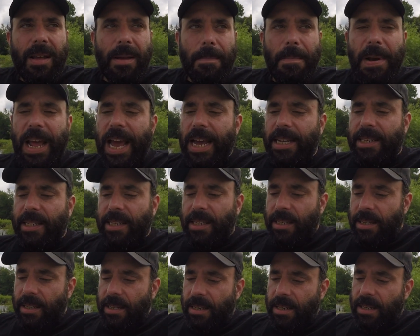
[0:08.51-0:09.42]

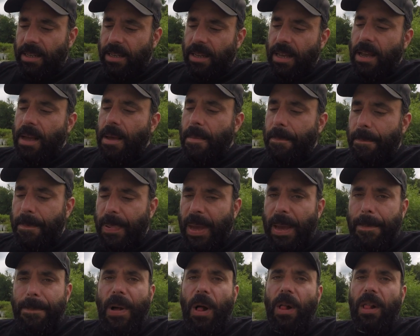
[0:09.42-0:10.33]
Bliss.
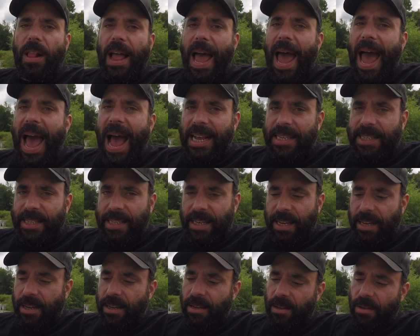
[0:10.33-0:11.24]
People ask,
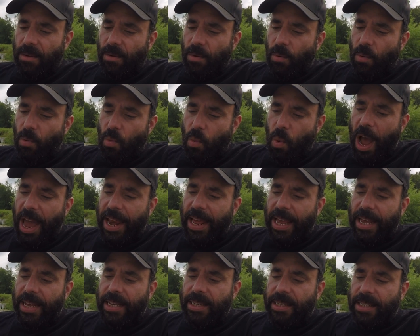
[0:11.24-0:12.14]
what
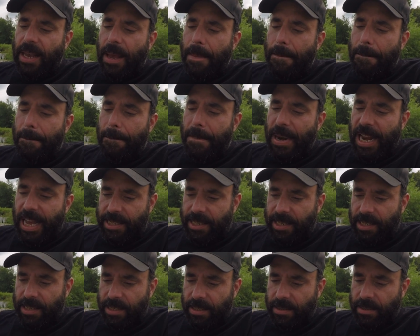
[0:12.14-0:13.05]
is
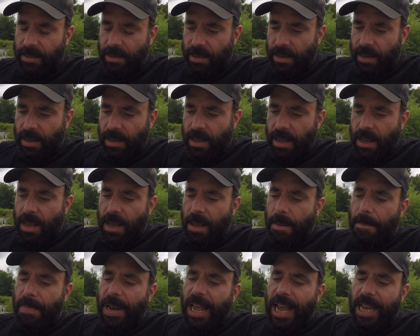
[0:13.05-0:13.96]
bliss?
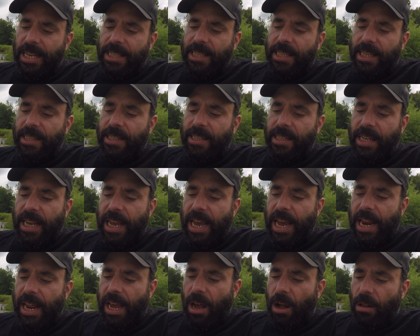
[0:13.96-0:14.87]
Bliss is
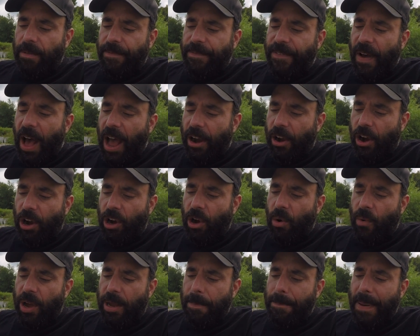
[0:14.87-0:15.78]
DNA on fire
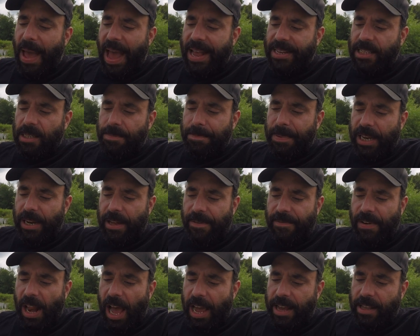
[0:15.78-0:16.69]
going past speed
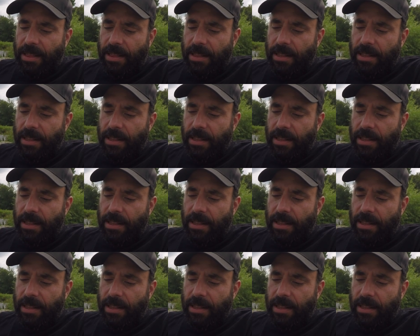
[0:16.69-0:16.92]
of light.